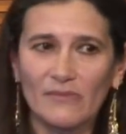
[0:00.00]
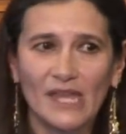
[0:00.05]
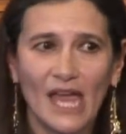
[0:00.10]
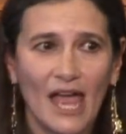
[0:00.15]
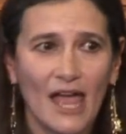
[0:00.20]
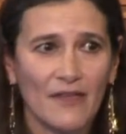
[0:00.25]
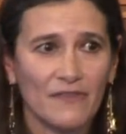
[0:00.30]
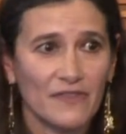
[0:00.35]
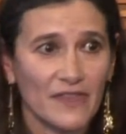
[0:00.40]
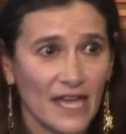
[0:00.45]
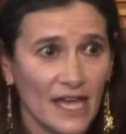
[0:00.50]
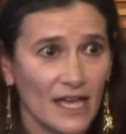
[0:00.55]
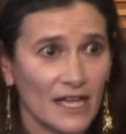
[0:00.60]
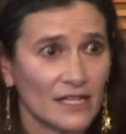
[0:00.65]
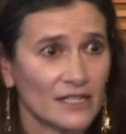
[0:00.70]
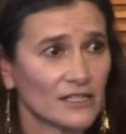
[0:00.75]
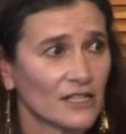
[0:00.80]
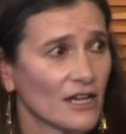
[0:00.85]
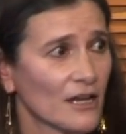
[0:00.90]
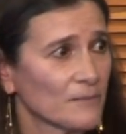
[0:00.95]
and
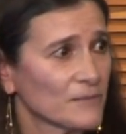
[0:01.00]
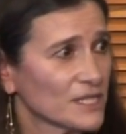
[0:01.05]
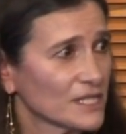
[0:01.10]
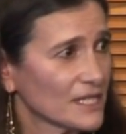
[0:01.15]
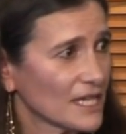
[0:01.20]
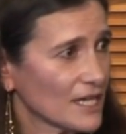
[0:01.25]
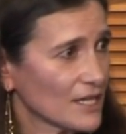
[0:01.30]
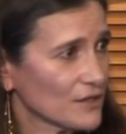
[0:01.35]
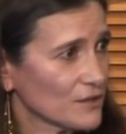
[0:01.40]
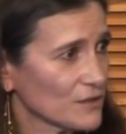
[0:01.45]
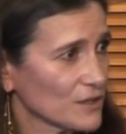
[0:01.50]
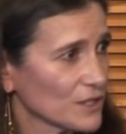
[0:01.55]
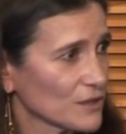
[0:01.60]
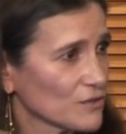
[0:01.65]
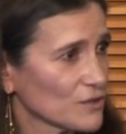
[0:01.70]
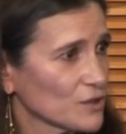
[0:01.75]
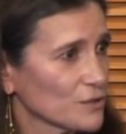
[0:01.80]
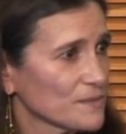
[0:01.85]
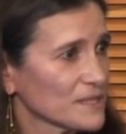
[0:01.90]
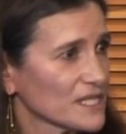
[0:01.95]
then come together in
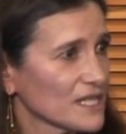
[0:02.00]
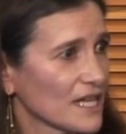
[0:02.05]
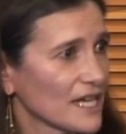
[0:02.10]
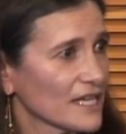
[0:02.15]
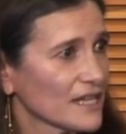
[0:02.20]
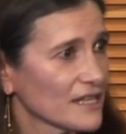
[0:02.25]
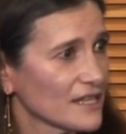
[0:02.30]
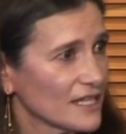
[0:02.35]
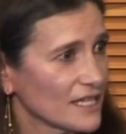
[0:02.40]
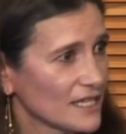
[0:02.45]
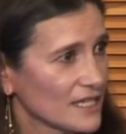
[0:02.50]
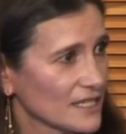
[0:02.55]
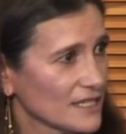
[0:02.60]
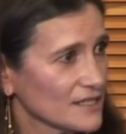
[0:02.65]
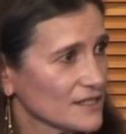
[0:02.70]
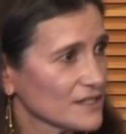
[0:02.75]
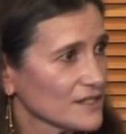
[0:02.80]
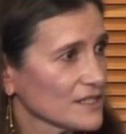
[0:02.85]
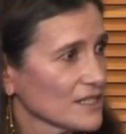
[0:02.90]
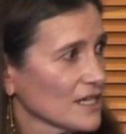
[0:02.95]
groups like
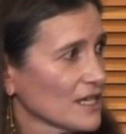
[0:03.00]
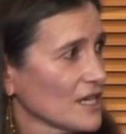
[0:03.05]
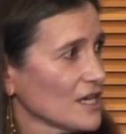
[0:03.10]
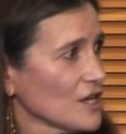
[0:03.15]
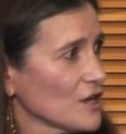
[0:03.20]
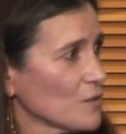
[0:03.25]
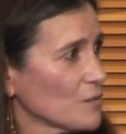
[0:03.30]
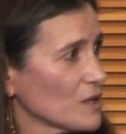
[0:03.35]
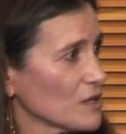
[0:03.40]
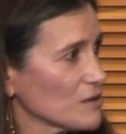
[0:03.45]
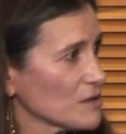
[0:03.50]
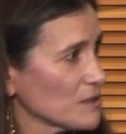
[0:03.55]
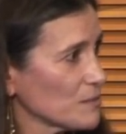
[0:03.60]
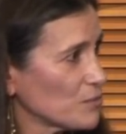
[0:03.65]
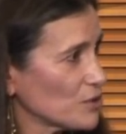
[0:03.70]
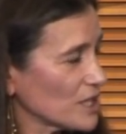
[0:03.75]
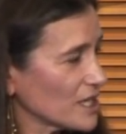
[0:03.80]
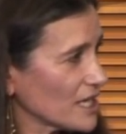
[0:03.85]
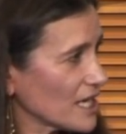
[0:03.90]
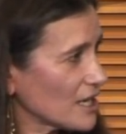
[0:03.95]
this, where we
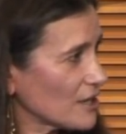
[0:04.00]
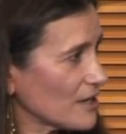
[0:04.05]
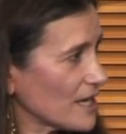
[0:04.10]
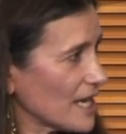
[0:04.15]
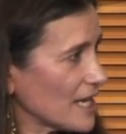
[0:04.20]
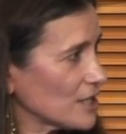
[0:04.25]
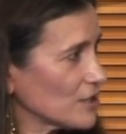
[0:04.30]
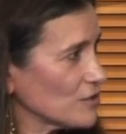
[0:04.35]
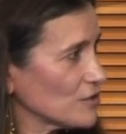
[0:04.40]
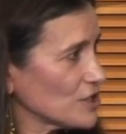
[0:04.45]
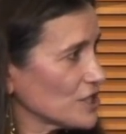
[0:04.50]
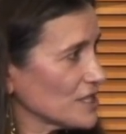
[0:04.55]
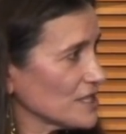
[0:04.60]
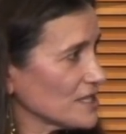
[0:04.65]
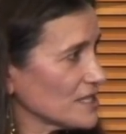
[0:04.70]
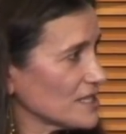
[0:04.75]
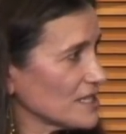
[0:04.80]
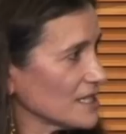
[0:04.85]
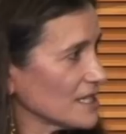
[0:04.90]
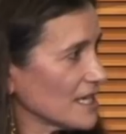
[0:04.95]
bring our
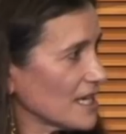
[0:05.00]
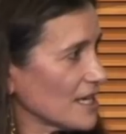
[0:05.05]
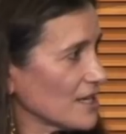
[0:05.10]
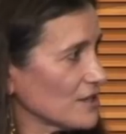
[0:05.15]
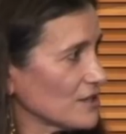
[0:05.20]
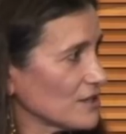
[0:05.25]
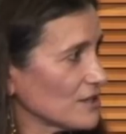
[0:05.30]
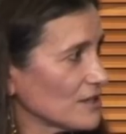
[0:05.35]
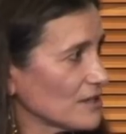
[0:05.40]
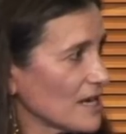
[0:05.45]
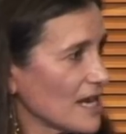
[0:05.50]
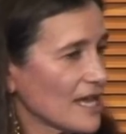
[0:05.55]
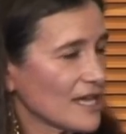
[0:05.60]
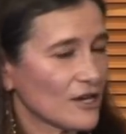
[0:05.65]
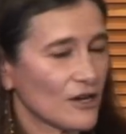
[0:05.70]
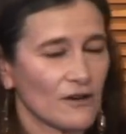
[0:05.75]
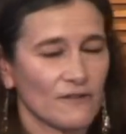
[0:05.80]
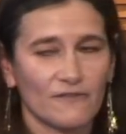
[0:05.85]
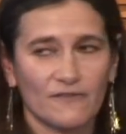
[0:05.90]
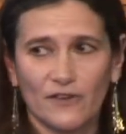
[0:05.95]
energies together and
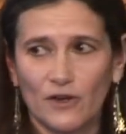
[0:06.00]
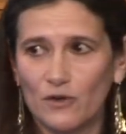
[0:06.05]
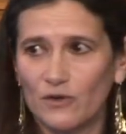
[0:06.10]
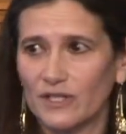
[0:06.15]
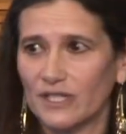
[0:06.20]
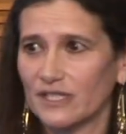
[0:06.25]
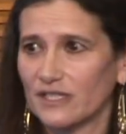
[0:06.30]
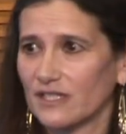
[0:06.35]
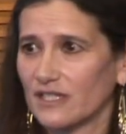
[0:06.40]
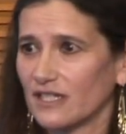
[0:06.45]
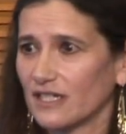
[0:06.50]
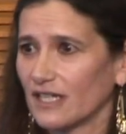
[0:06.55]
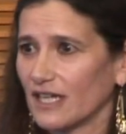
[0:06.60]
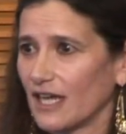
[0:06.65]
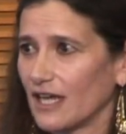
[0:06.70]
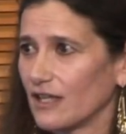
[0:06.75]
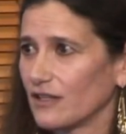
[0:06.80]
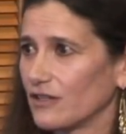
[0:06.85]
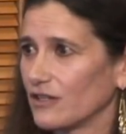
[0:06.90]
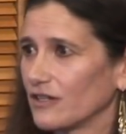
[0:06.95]
our focus
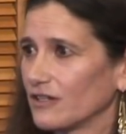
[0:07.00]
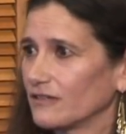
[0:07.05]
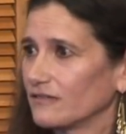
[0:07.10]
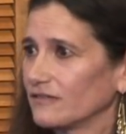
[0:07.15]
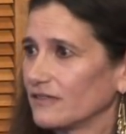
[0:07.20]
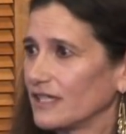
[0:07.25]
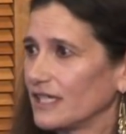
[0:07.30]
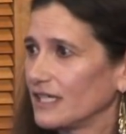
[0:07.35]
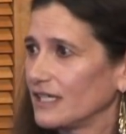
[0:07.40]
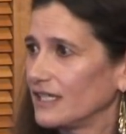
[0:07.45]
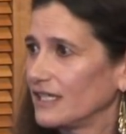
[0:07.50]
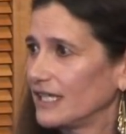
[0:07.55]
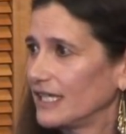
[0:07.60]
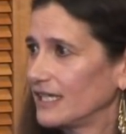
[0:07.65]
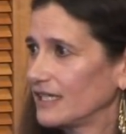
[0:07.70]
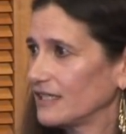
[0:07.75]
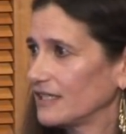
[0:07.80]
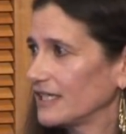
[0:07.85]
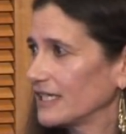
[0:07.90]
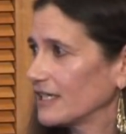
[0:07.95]
together in
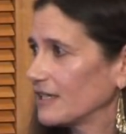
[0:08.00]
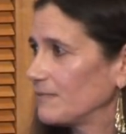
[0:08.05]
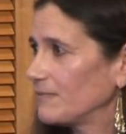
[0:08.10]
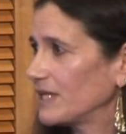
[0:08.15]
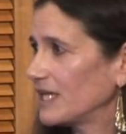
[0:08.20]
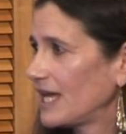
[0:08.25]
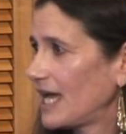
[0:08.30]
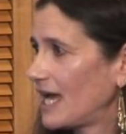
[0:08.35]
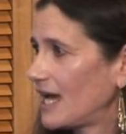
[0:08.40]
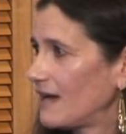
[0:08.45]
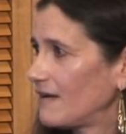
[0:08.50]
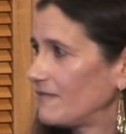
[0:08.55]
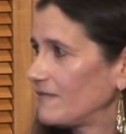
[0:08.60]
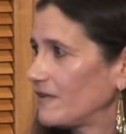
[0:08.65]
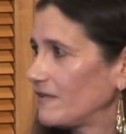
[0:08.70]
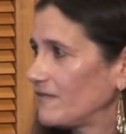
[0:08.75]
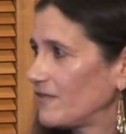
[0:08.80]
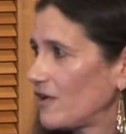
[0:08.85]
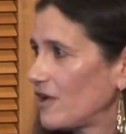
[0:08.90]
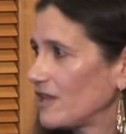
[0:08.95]
healing in behalf
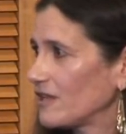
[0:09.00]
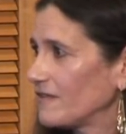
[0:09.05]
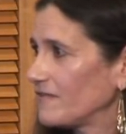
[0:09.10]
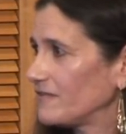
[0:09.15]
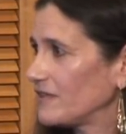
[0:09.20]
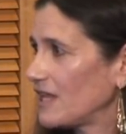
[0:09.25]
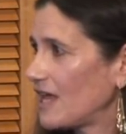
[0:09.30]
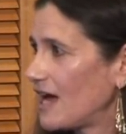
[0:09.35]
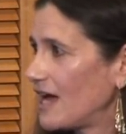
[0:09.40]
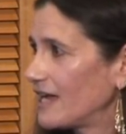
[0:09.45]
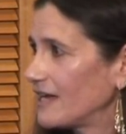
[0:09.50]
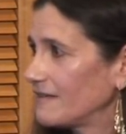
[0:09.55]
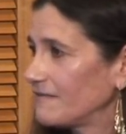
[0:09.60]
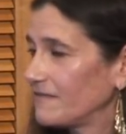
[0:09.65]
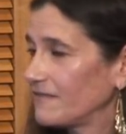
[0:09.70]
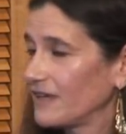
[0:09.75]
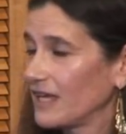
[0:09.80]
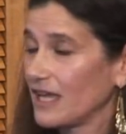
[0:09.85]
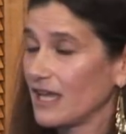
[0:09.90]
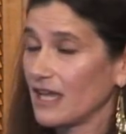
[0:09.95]
of all of life,